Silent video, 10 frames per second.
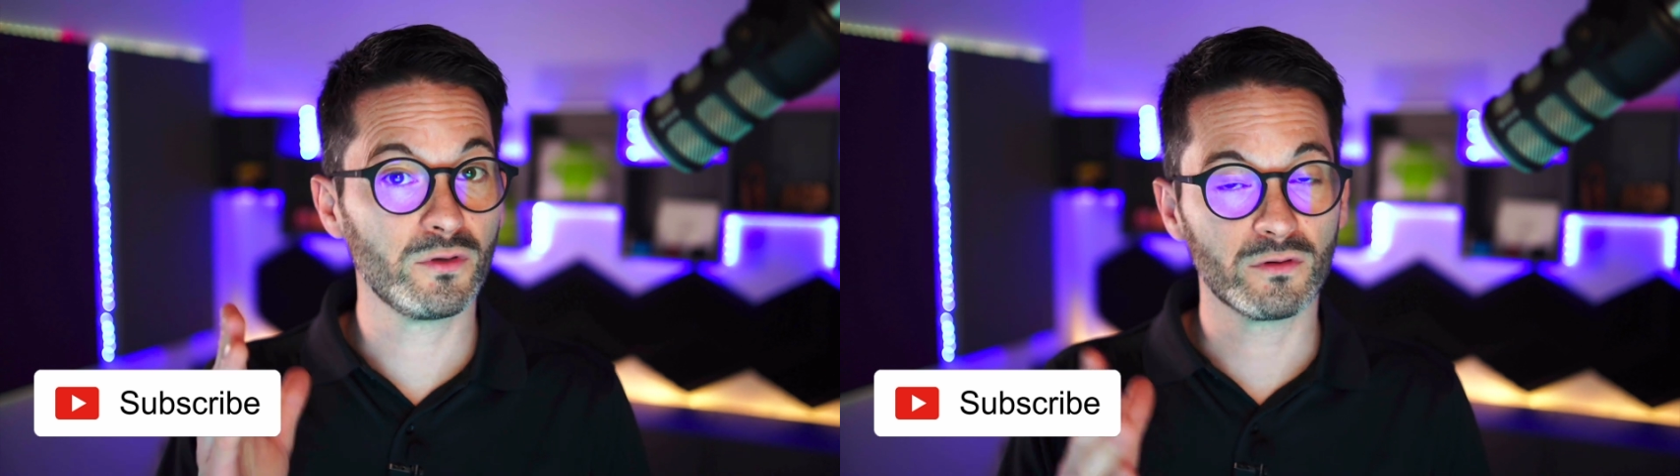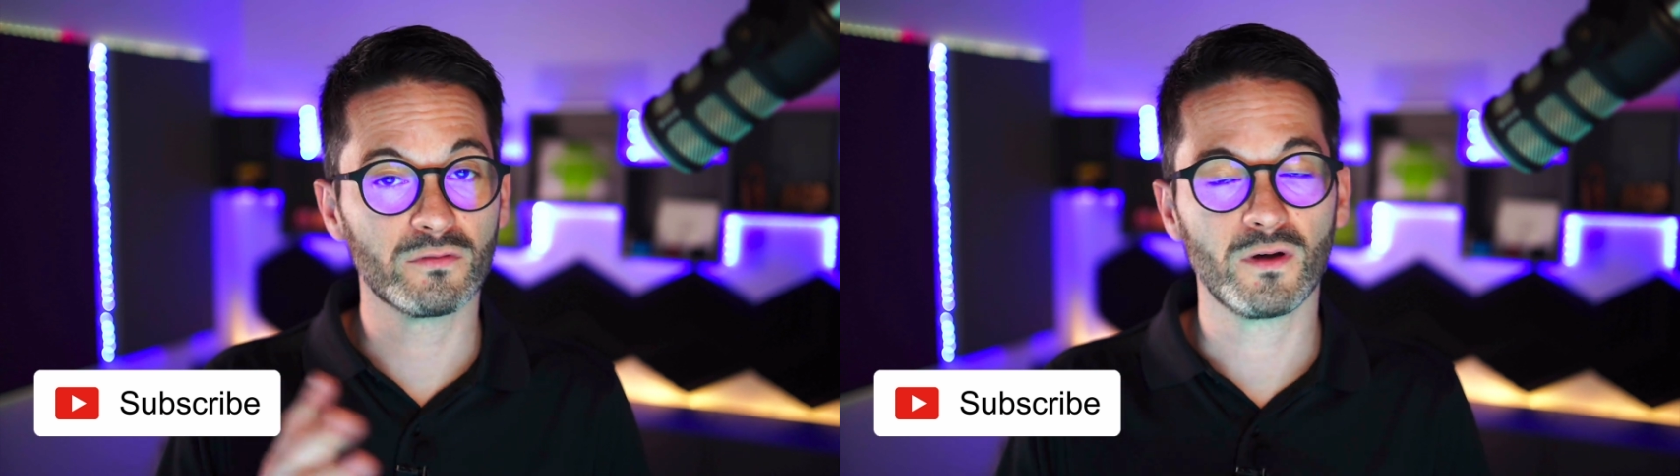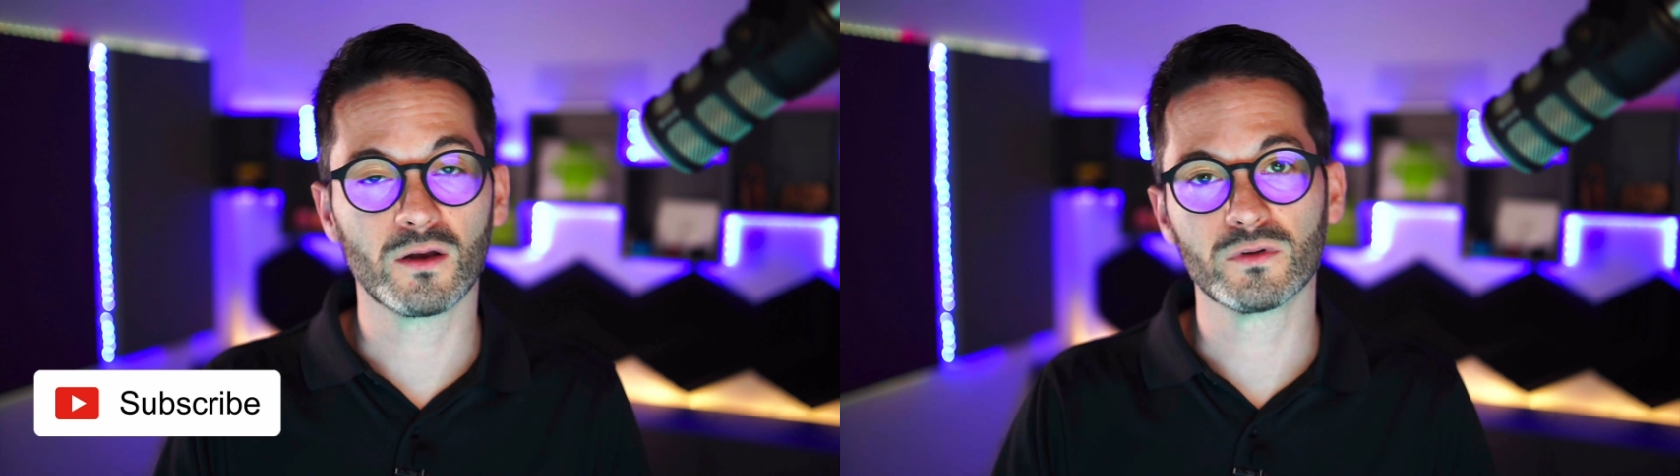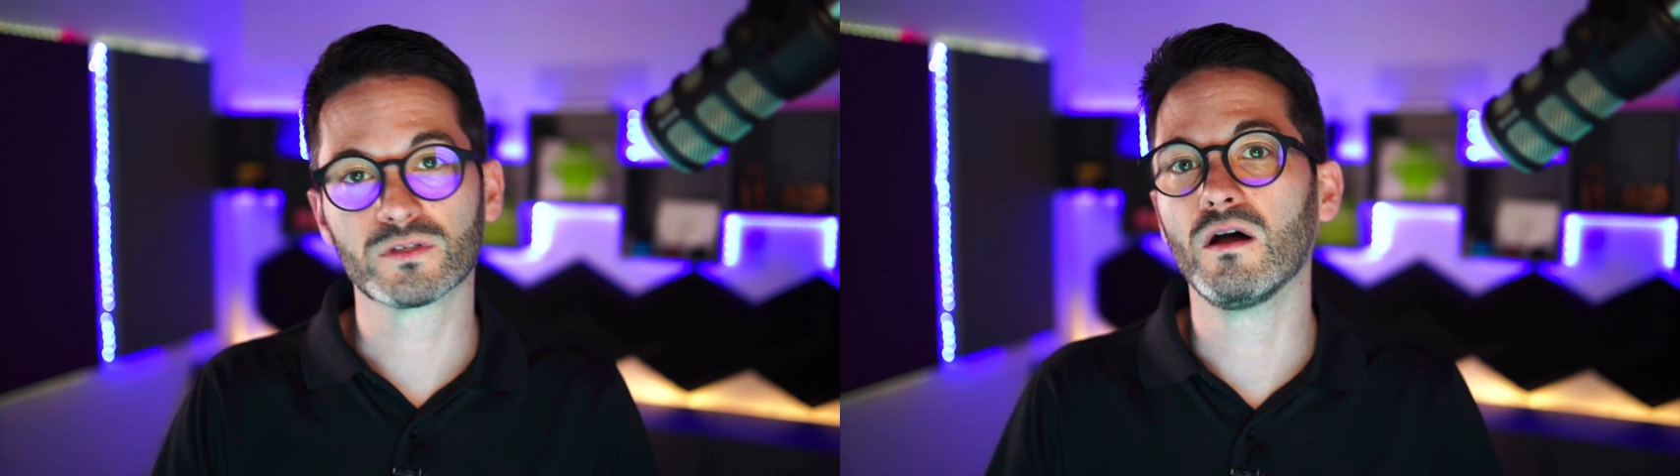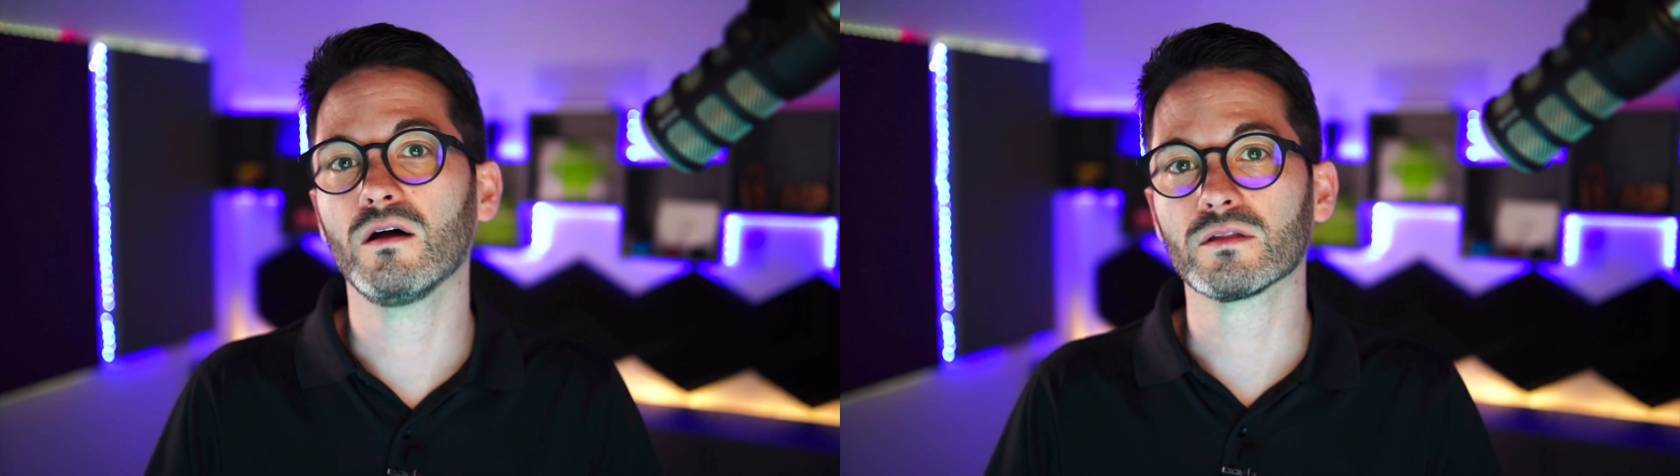you can follow
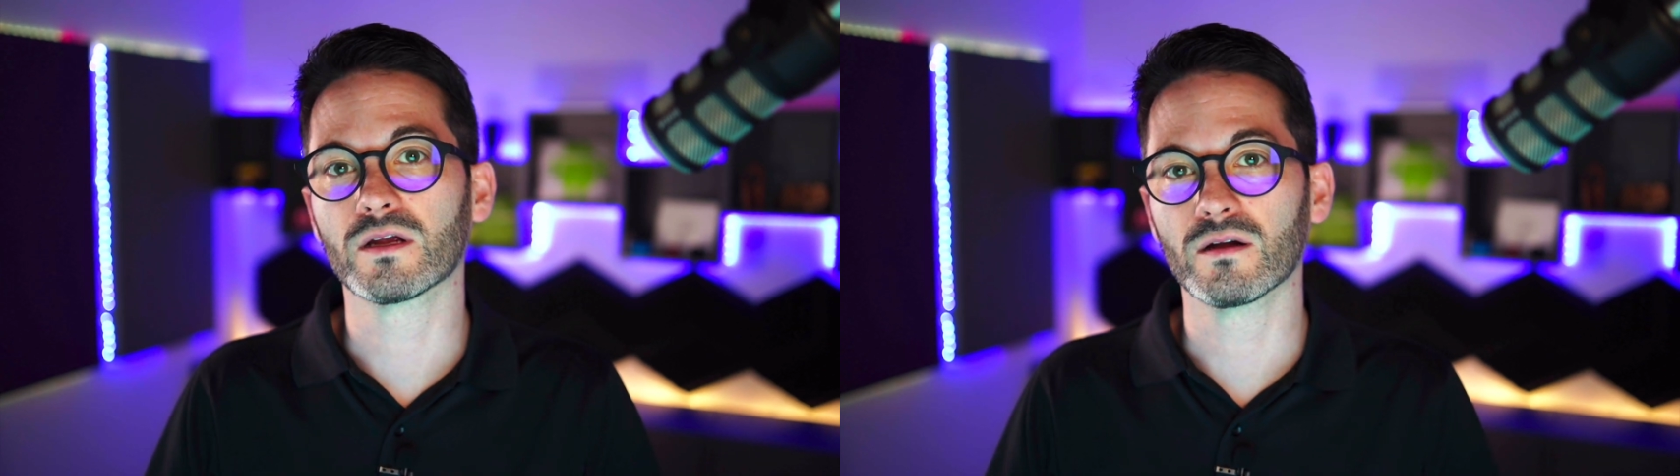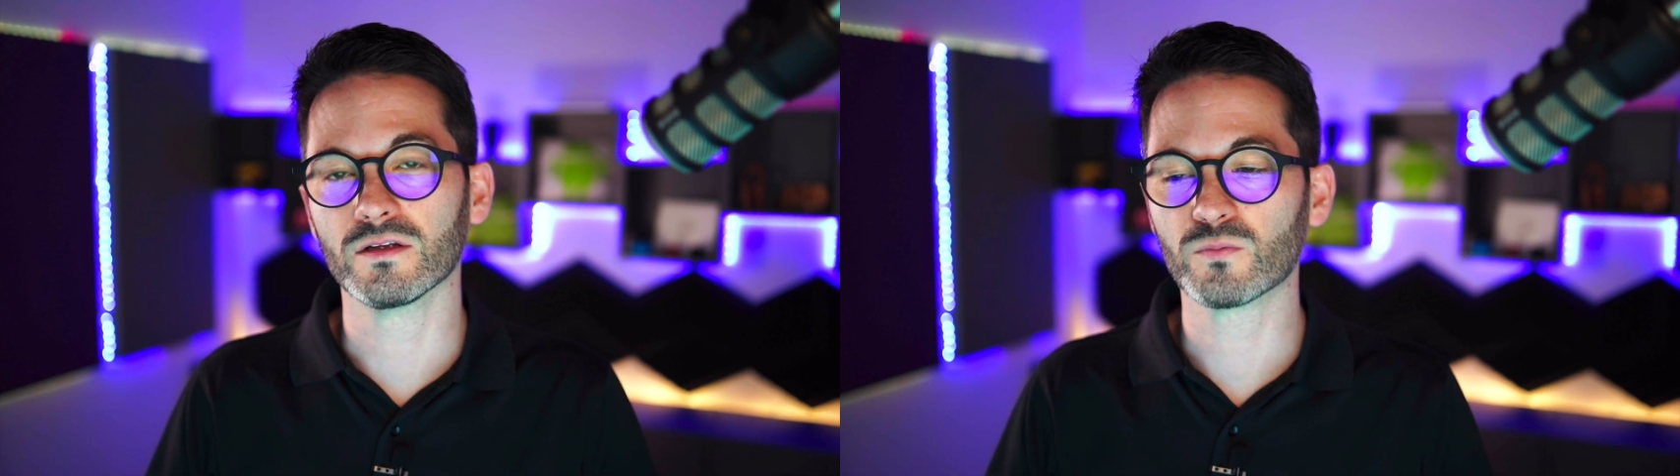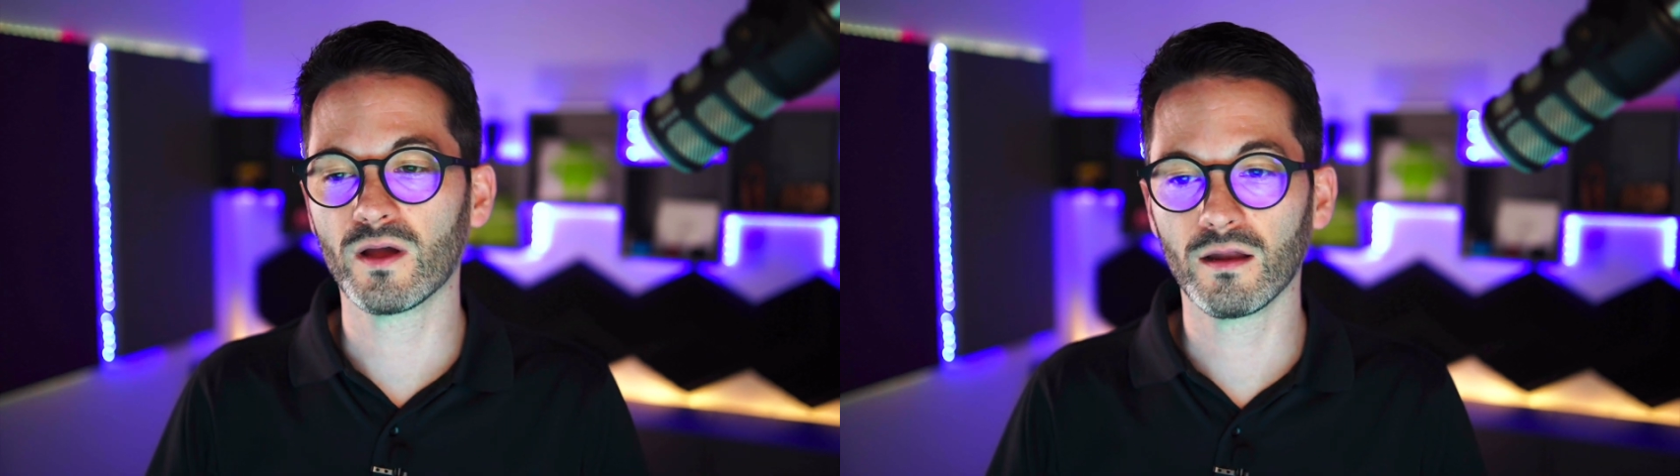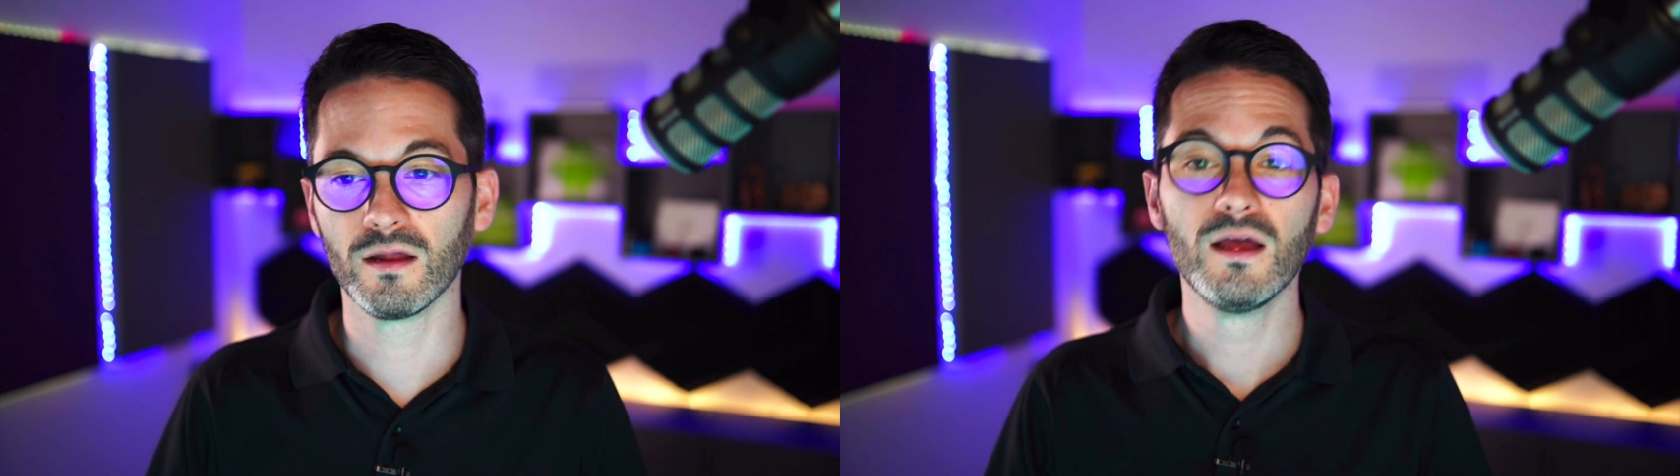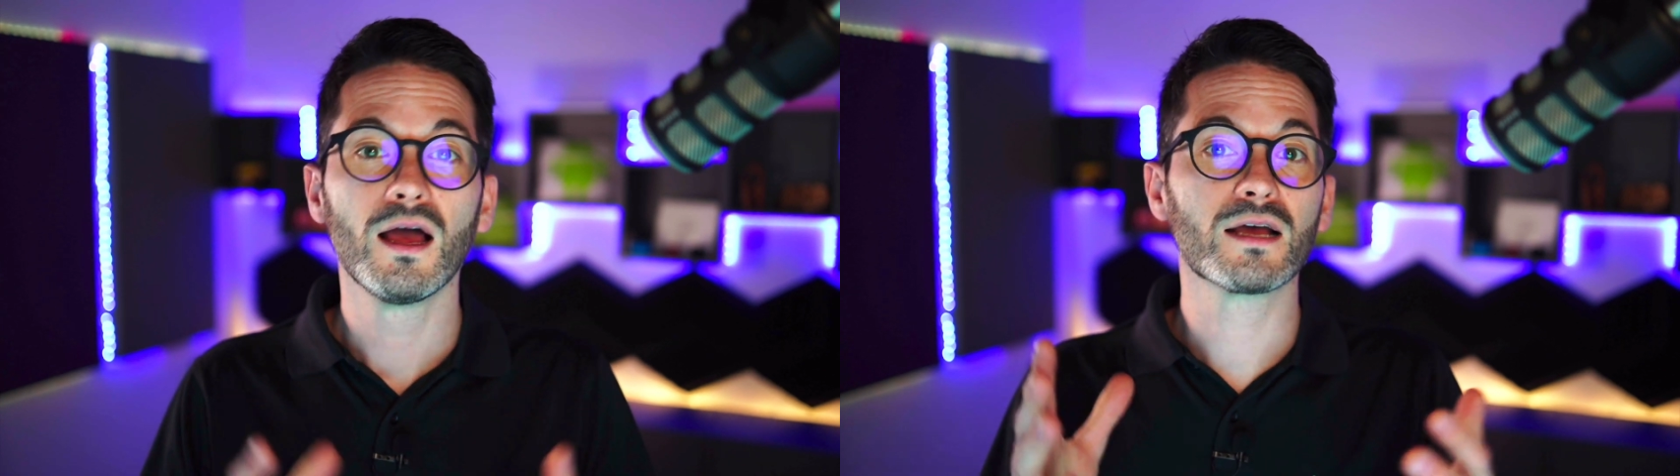us on there well.